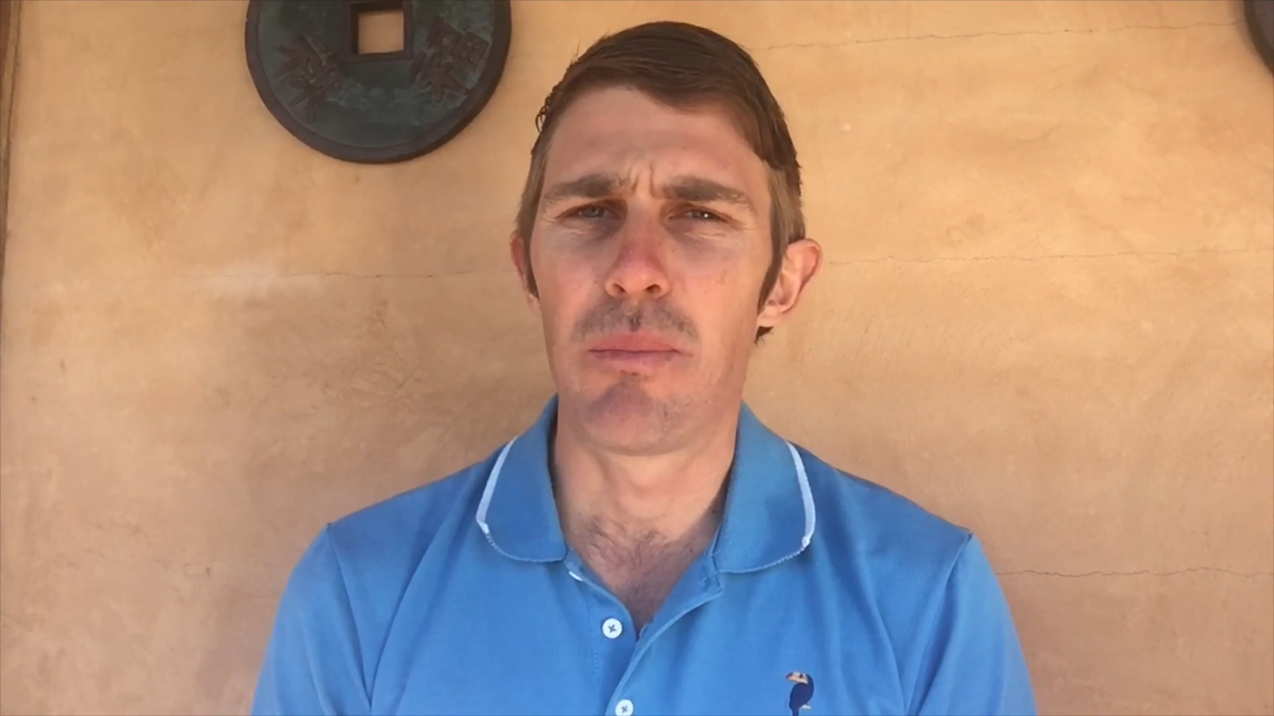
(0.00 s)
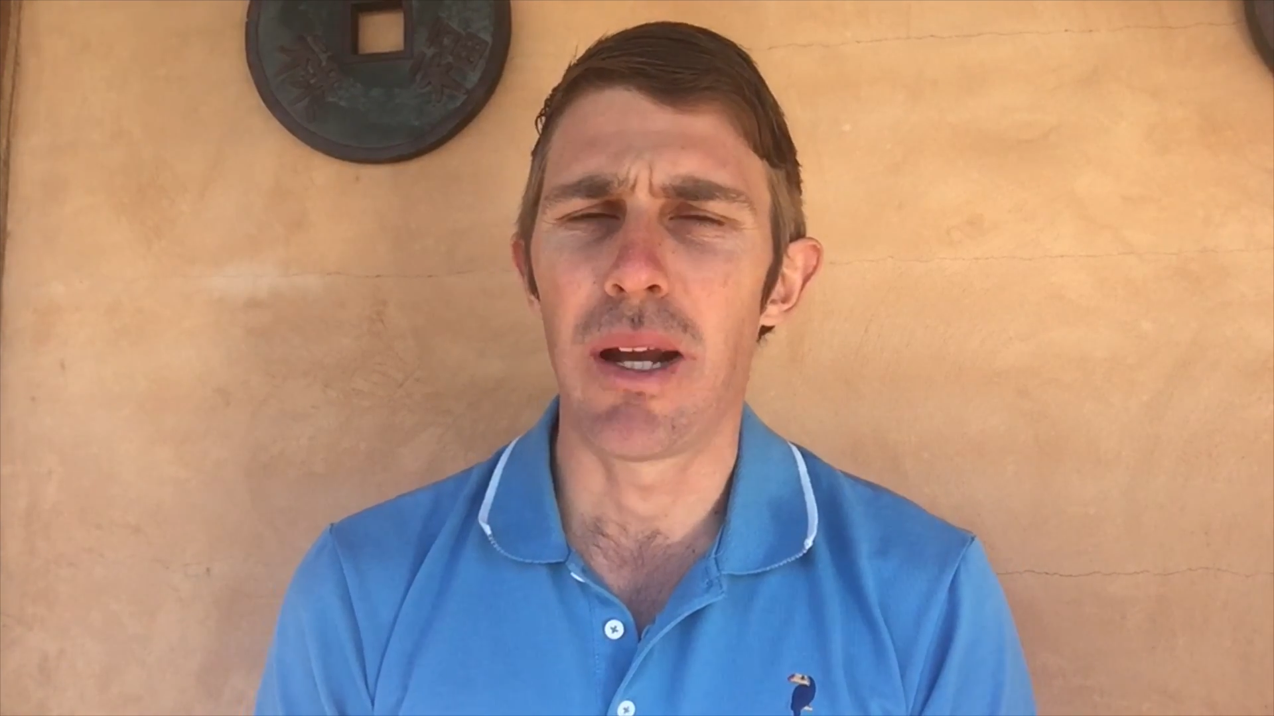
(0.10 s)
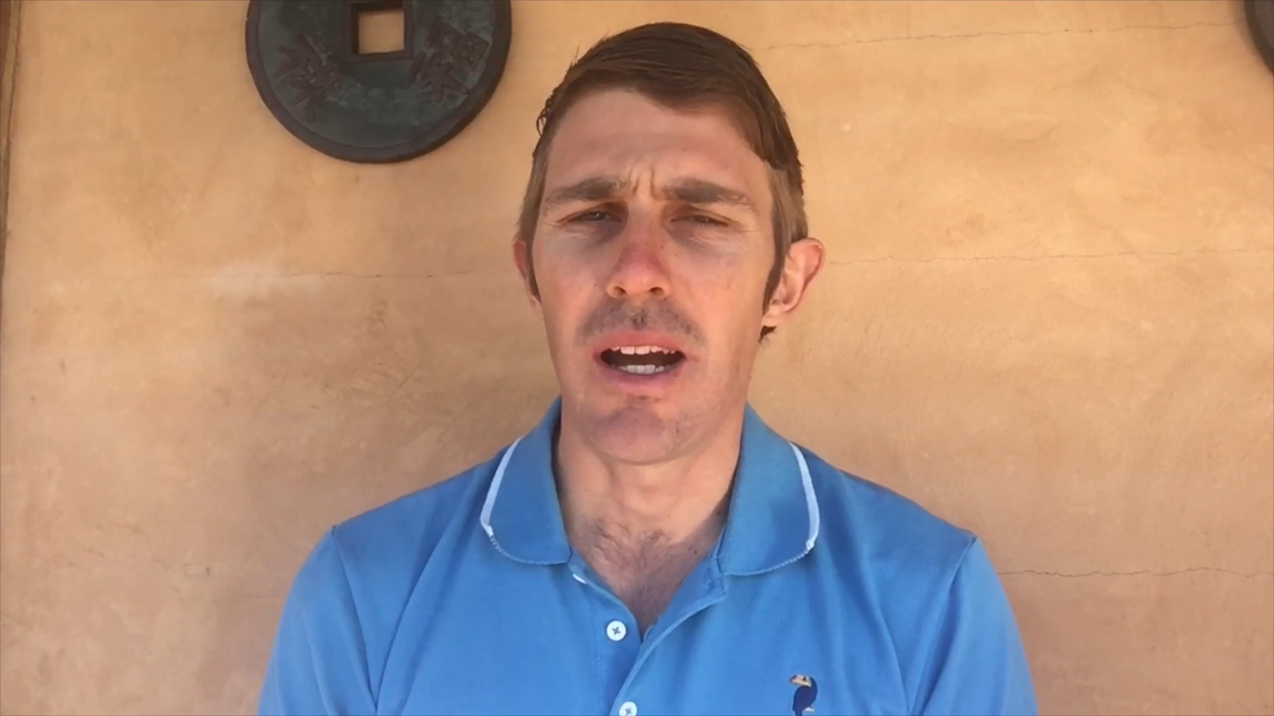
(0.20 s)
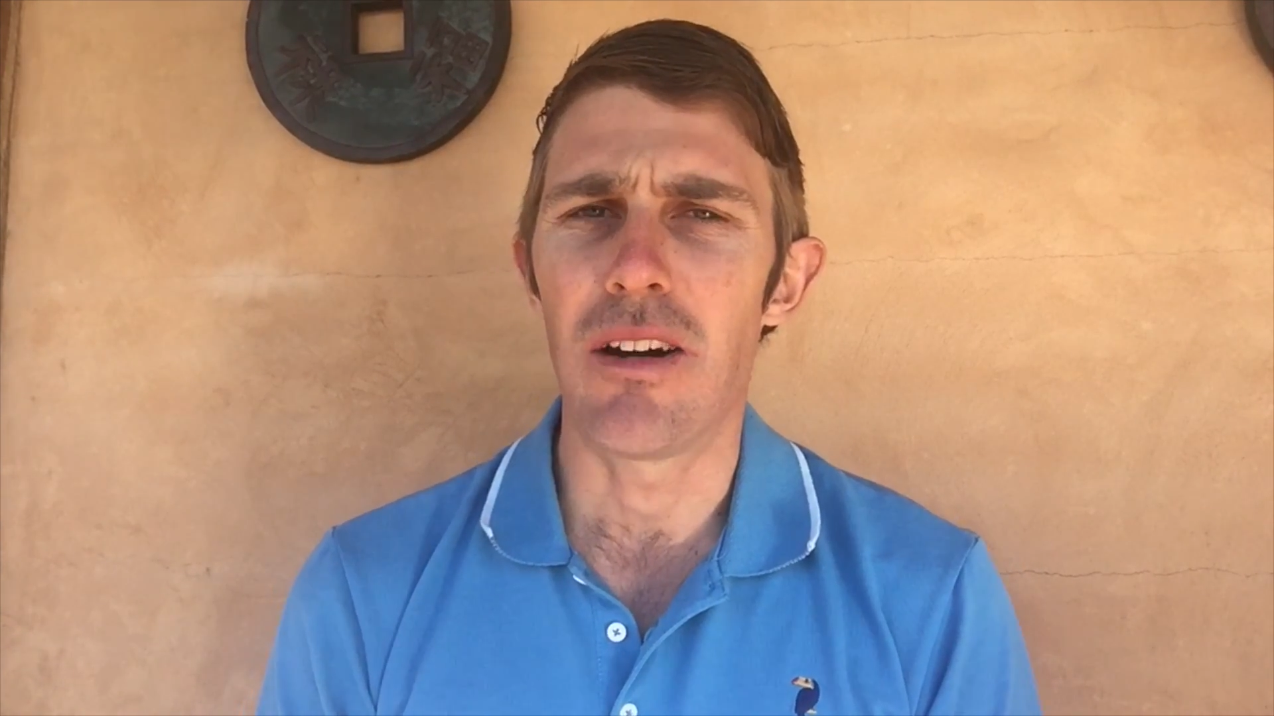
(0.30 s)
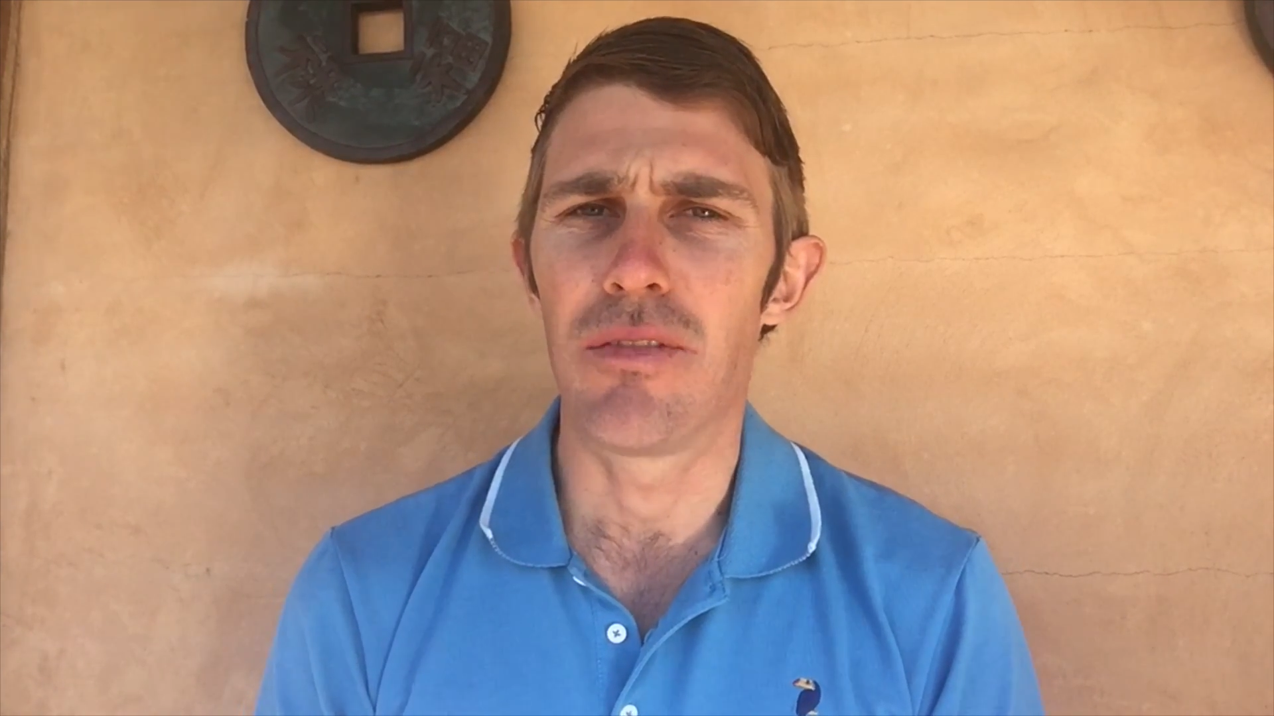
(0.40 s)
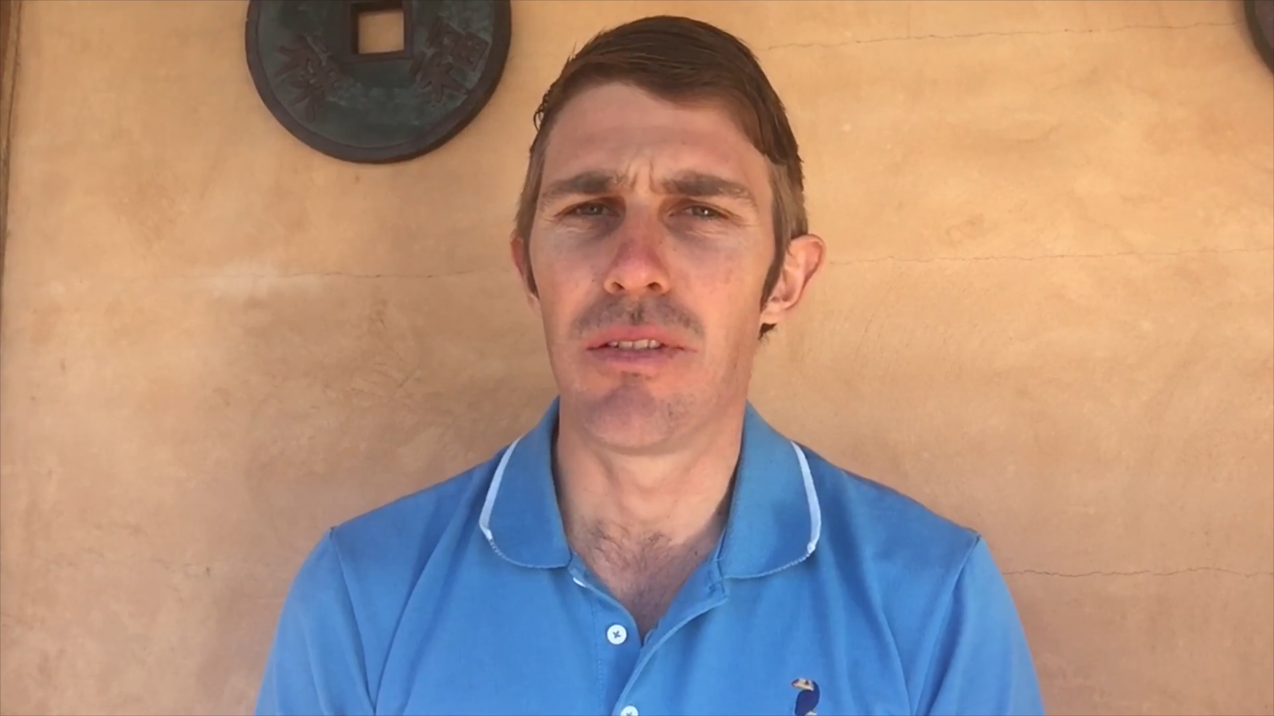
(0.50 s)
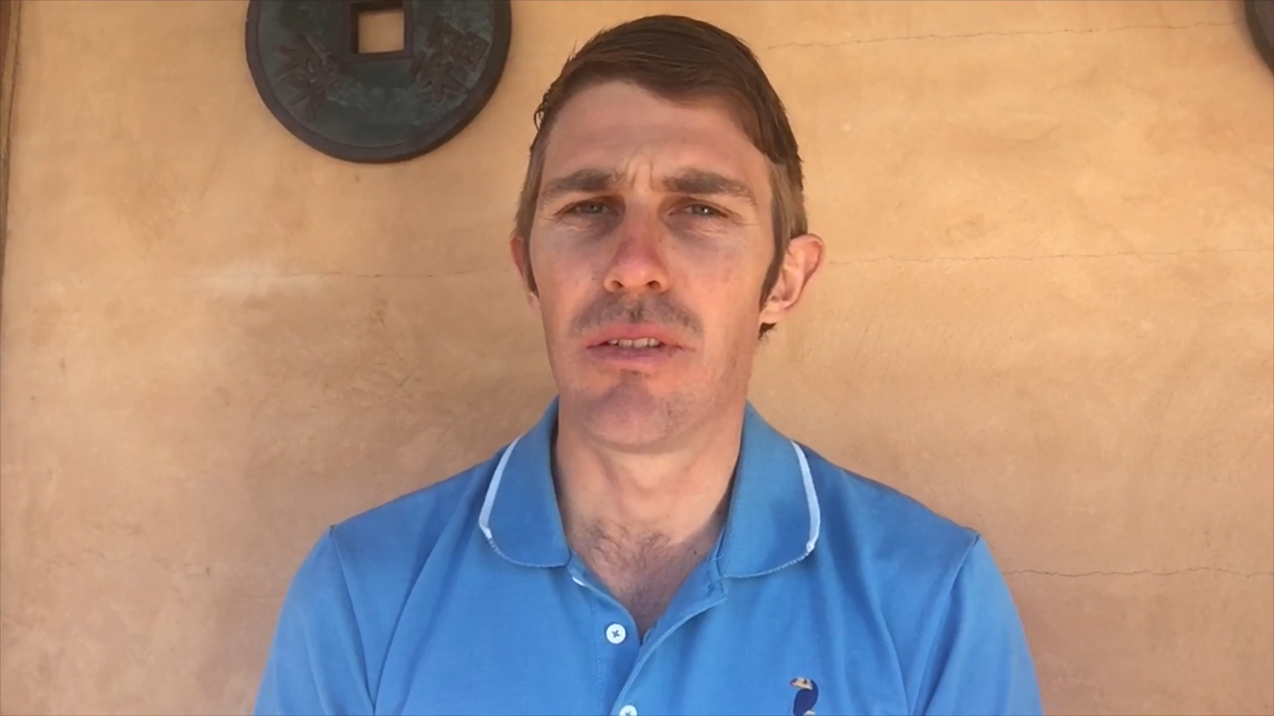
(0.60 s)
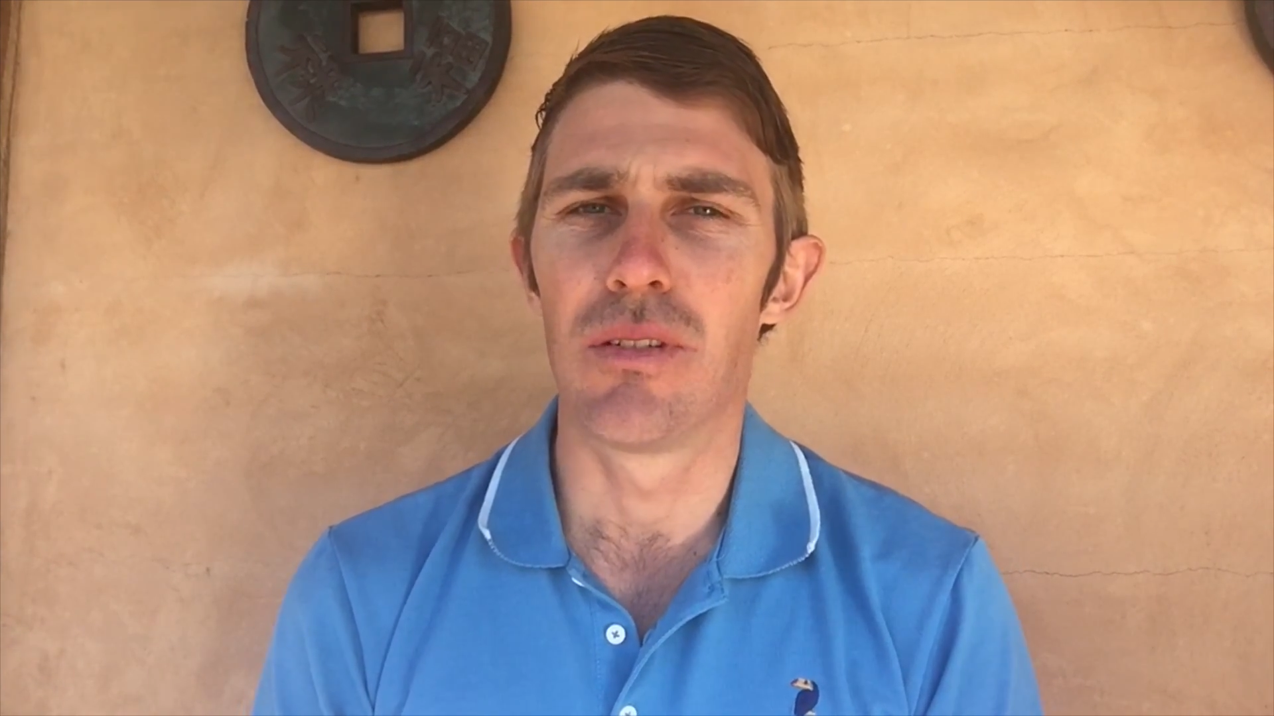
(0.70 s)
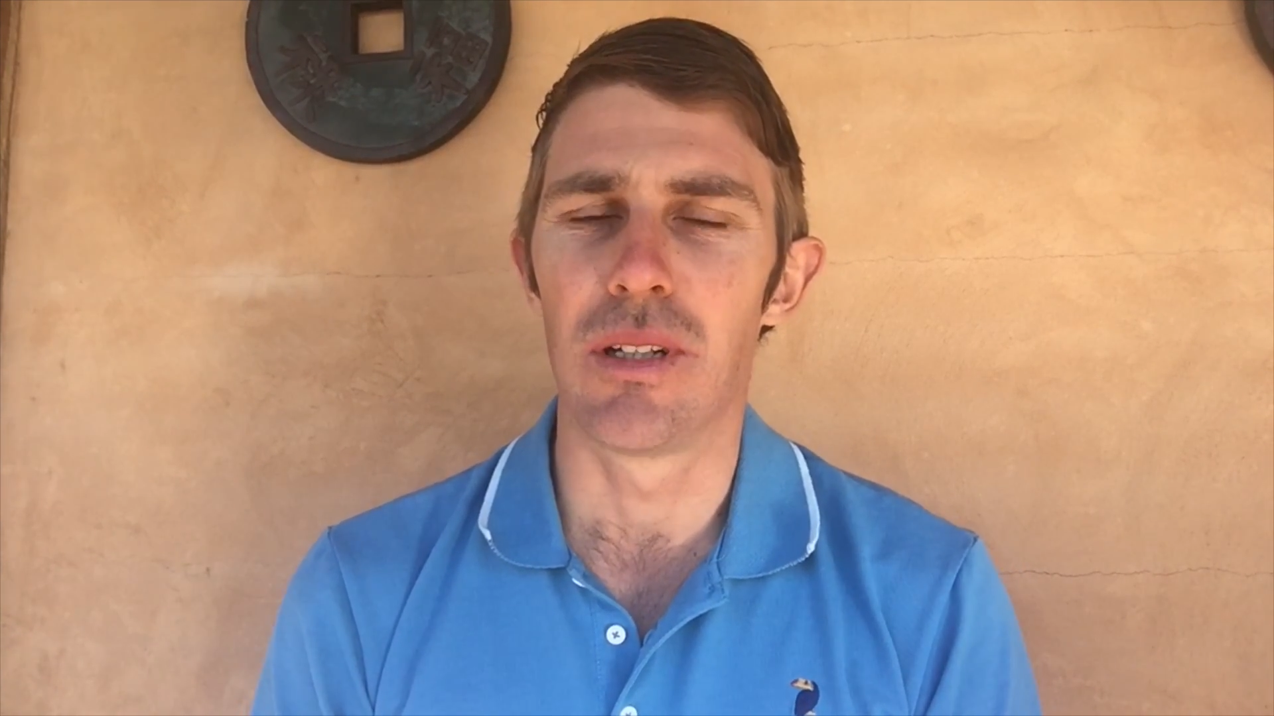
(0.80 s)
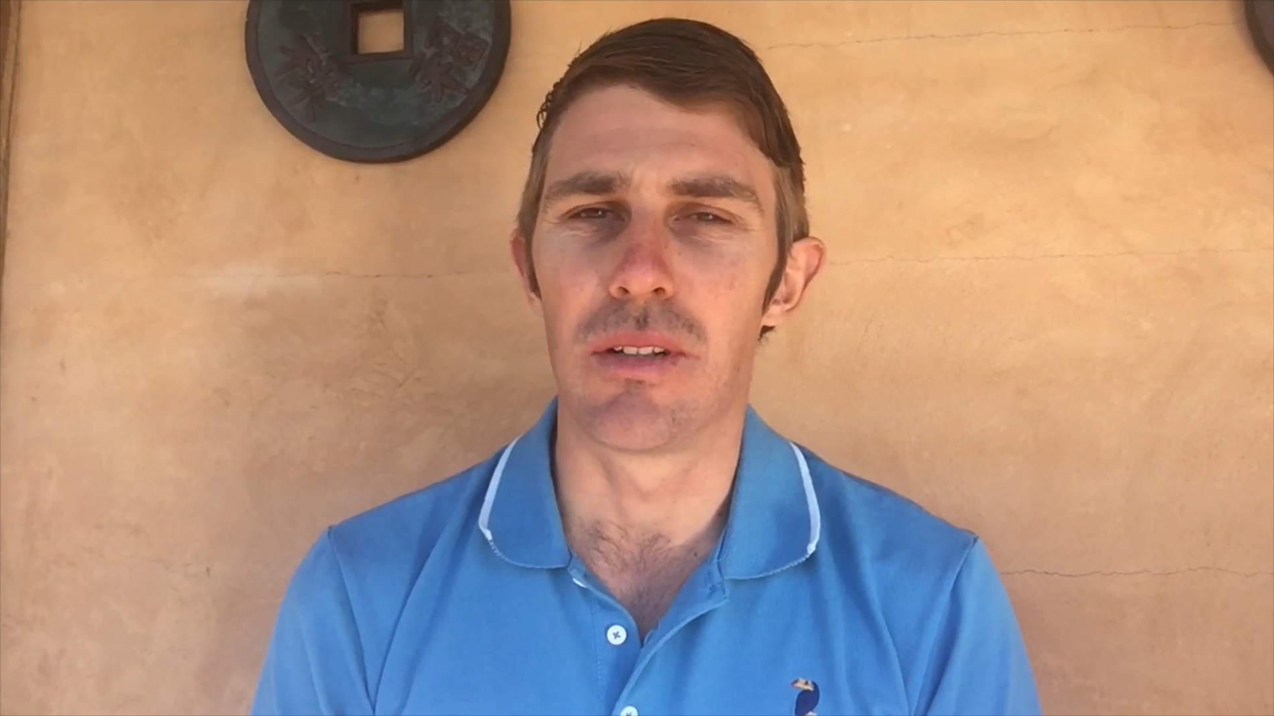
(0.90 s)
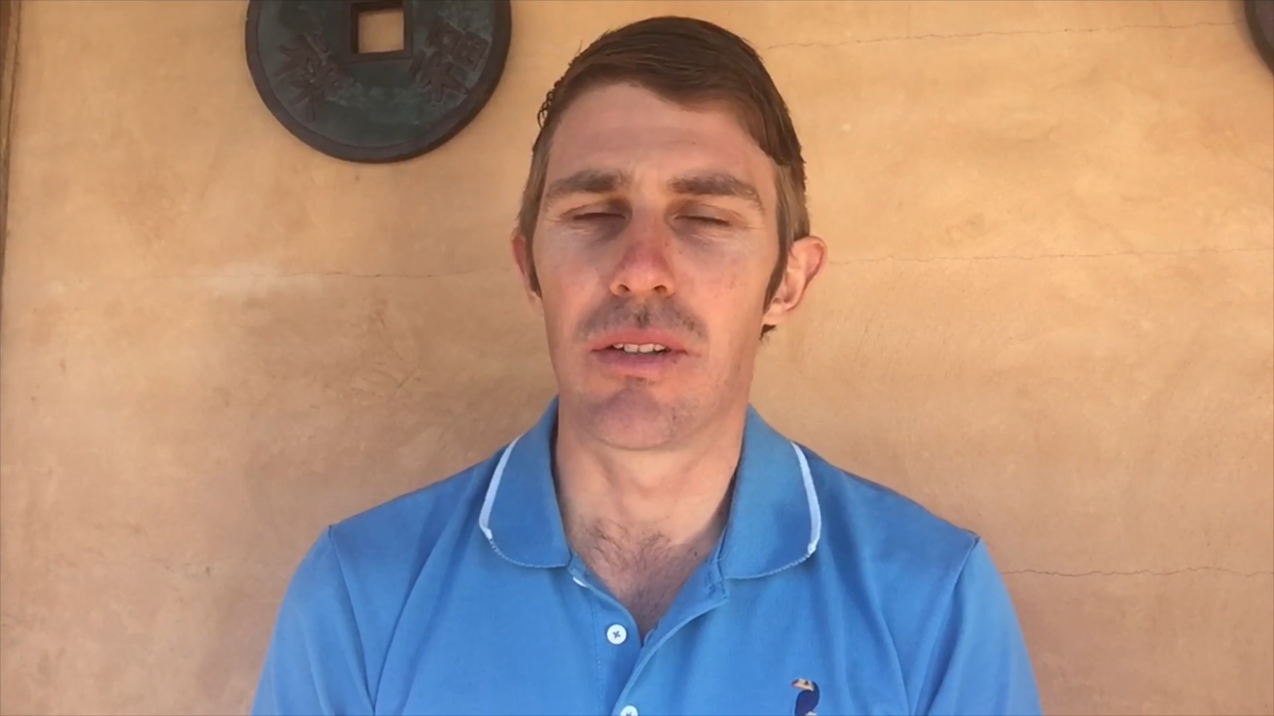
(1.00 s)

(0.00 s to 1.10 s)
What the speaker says: powerful